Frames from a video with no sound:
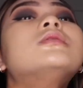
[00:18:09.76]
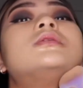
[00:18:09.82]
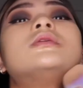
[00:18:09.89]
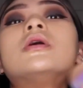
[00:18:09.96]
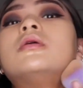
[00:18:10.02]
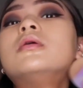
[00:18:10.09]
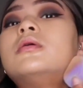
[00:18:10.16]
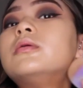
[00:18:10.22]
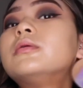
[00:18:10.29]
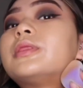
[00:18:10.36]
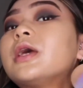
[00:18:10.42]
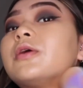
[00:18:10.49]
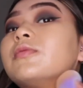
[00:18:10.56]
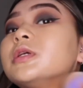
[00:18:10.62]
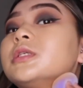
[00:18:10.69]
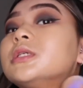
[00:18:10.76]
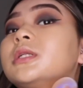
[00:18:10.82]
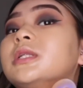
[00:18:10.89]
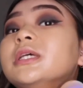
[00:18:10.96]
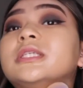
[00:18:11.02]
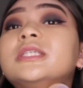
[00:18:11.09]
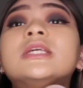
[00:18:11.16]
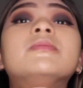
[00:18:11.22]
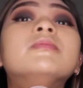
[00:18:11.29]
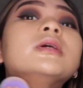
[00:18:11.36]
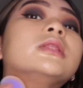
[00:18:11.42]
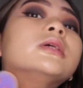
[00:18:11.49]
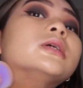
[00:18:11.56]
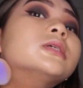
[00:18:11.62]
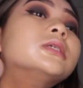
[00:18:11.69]
So they recently sent me
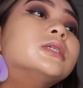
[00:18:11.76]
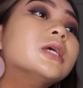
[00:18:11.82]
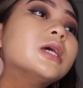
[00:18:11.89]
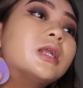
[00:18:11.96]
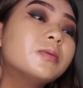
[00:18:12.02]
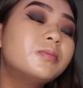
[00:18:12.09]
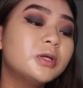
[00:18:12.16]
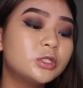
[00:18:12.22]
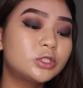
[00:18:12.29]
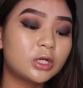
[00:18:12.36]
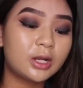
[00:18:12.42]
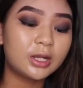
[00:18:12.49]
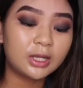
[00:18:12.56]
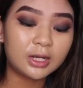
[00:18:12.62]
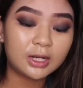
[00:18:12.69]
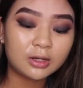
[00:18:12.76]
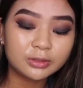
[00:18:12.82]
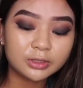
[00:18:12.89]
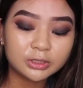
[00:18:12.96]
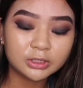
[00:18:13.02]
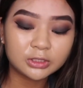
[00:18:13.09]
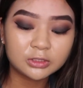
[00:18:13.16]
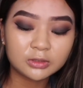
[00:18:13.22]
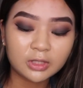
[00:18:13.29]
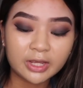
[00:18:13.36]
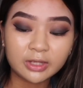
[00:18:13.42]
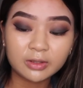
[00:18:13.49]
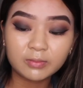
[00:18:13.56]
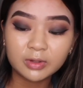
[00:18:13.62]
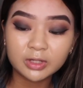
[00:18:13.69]
this and I've been trying it out. This is
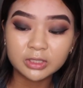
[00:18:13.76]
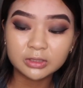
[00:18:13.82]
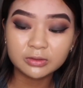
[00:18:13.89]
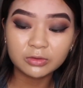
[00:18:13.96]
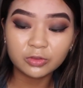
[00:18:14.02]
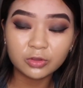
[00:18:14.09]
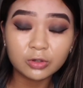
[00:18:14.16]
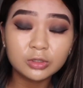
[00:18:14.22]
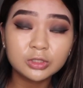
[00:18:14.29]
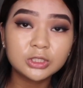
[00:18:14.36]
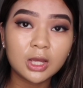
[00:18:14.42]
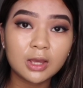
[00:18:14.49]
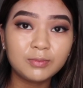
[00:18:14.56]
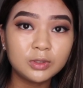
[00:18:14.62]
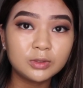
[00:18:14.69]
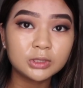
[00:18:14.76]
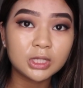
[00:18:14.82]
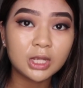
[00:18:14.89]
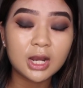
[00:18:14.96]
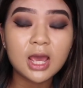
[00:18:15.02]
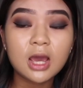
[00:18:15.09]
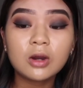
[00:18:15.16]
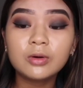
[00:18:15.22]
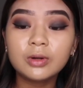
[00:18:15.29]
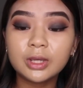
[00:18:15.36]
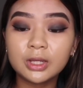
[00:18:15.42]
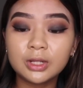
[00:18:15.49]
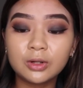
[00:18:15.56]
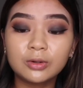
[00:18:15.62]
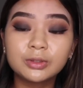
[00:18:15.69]
like my third time using it now,
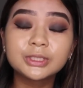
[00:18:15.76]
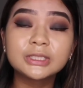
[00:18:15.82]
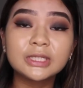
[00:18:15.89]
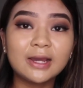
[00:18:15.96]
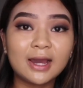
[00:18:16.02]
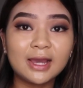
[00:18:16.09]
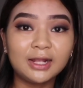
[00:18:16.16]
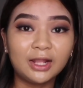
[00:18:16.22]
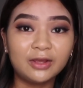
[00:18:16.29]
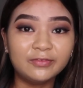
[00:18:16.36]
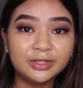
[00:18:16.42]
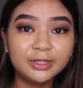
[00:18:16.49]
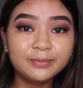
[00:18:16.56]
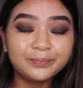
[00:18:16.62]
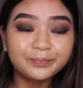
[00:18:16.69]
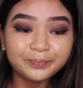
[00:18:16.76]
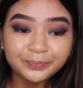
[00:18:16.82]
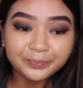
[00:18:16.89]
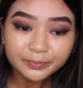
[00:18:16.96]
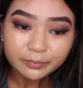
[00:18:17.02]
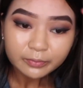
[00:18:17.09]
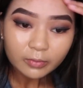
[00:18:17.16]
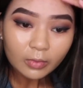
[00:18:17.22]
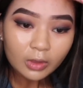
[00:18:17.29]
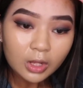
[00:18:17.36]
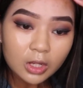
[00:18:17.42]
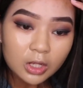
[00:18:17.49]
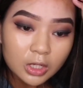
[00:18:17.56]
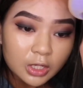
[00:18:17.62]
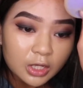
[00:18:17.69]
and honestly I love it.
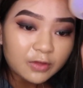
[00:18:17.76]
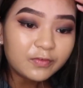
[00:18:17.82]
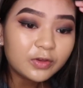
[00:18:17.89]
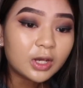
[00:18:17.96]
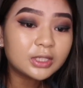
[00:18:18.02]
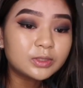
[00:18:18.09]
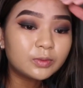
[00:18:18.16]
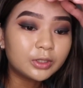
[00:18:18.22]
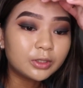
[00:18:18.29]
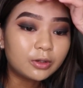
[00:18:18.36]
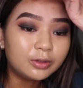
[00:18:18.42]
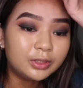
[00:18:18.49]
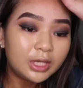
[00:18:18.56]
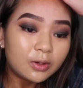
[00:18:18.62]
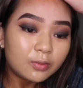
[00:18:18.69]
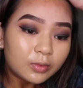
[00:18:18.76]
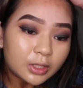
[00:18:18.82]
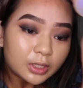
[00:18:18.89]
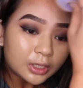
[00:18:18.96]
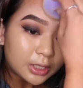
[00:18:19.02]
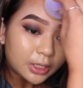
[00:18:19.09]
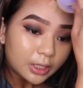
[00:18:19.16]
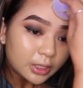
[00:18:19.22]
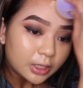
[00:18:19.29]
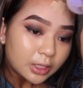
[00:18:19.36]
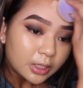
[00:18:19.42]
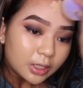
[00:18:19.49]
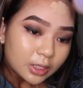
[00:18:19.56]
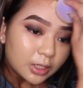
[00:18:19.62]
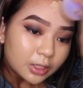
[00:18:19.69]
If you guys want to go get one,
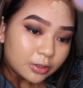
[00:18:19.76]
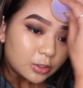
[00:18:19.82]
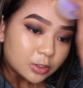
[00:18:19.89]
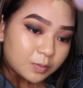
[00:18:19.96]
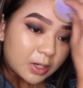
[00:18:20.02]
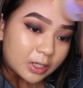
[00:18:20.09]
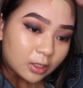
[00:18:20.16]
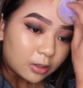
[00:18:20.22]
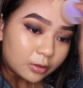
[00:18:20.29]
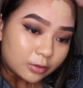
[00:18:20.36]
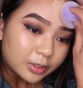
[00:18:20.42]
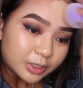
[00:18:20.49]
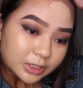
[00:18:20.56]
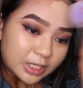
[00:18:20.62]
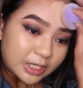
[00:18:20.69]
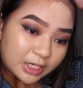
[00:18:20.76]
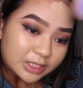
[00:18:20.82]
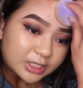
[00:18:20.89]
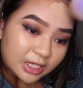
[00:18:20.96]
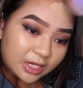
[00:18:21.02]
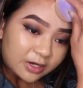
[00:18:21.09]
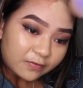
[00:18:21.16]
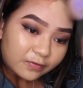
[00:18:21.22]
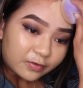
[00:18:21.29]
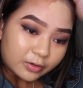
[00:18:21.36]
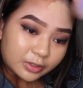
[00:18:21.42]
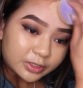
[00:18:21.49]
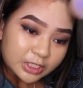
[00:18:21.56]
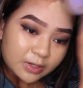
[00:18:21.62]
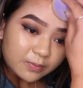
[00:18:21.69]
use my code Krystina10
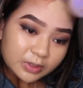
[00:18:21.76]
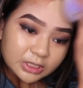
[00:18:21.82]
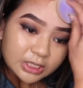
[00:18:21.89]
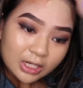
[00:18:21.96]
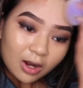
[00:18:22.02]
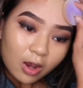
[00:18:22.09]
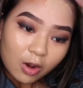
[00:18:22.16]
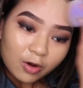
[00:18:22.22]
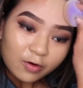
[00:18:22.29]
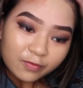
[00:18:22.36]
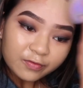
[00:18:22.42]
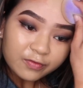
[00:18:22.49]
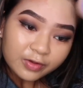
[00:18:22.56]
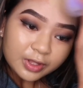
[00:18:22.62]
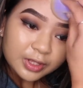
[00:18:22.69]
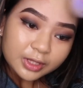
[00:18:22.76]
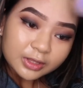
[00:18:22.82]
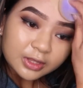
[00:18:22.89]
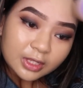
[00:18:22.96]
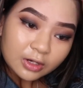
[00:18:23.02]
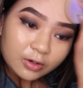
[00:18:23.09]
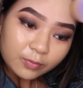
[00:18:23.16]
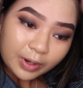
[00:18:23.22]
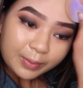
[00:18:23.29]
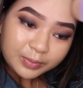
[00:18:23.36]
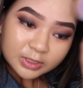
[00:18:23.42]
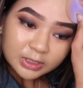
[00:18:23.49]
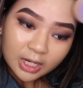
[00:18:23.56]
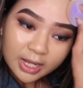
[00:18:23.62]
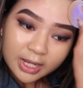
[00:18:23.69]
for 10% off their
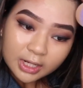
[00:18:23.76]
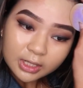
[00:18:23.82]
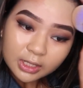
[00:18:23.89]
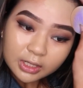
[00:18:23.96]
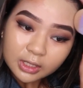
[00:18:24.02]
website.